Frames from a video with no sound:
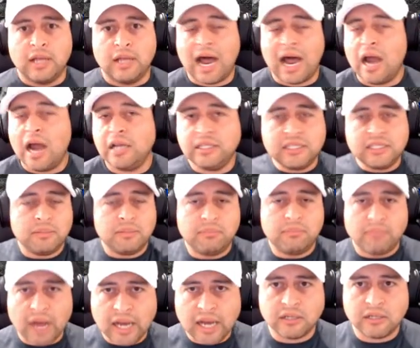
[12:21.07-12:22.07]
I didn't
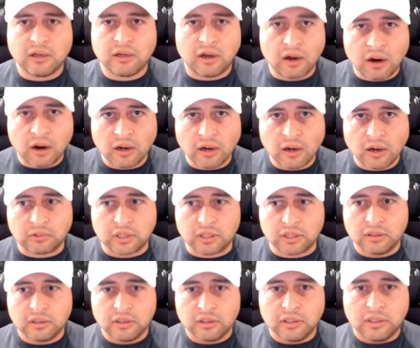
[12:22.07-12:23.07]
mind the hardware
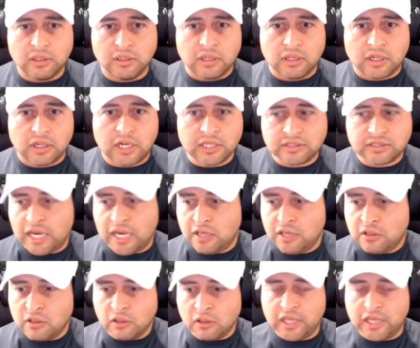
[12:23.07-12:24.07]
because I
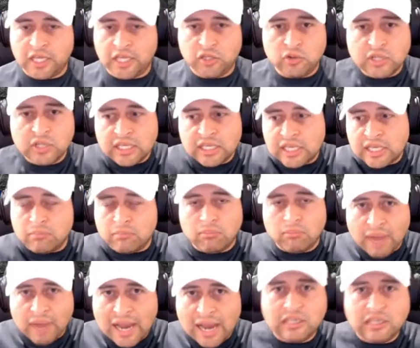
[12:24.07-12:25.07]
know that you can get
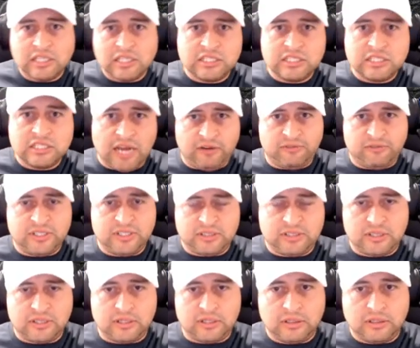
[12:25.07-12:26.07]
mileage out of this
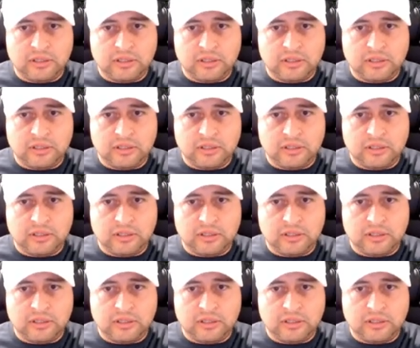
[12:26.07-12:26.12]
thing.